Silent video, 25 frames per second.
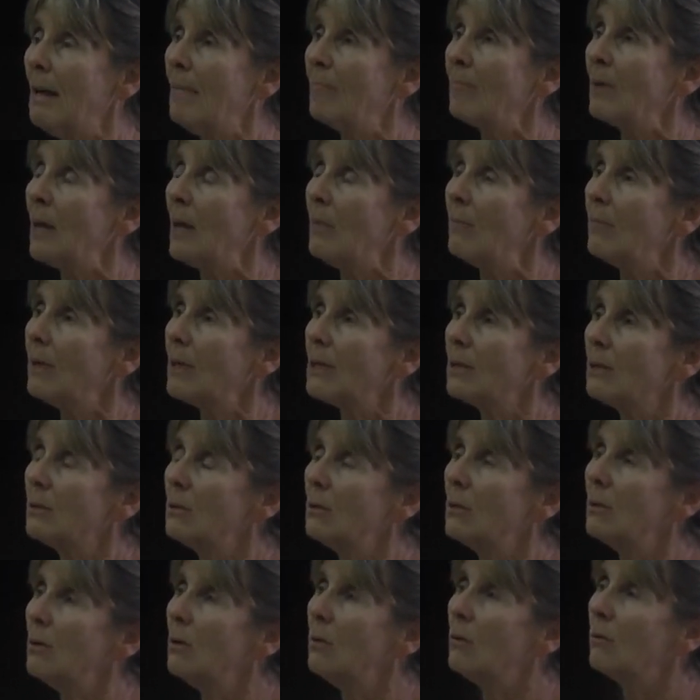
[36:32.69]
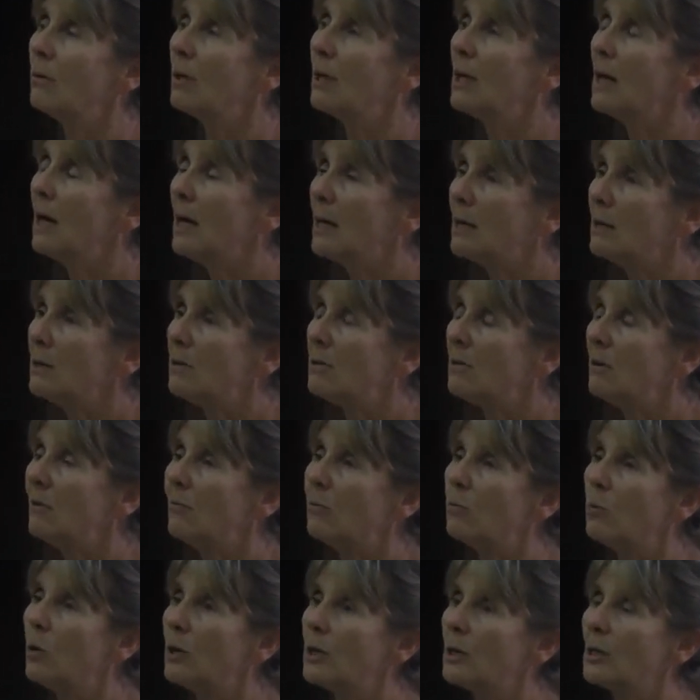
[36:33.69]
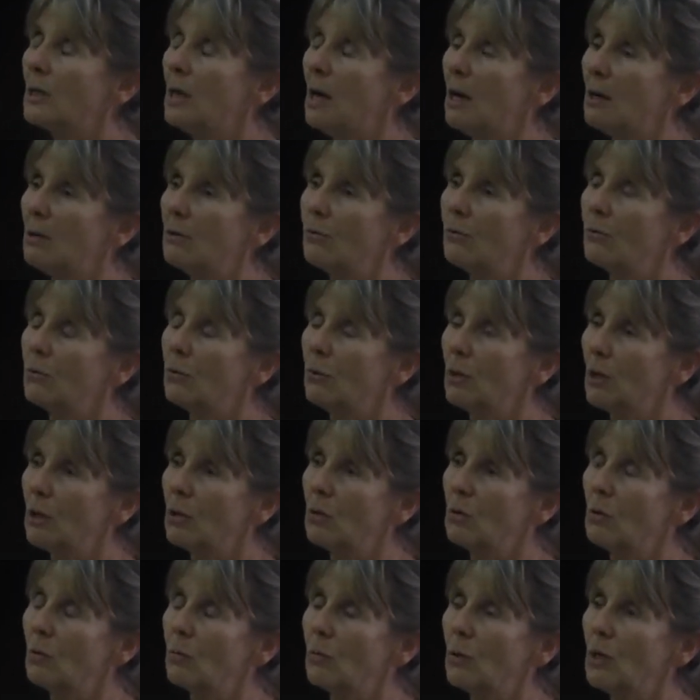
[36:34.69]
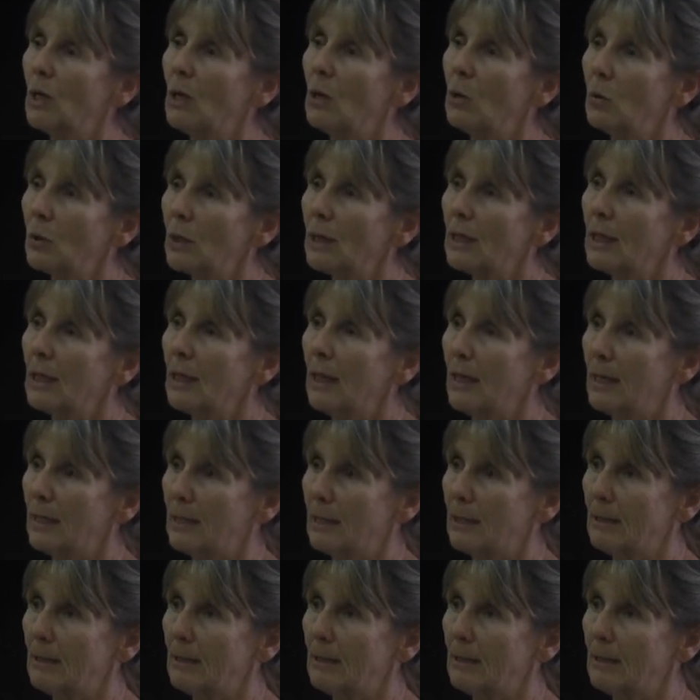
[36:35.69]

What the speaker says: but you know, regardless of what kind of curriculum we are looking at,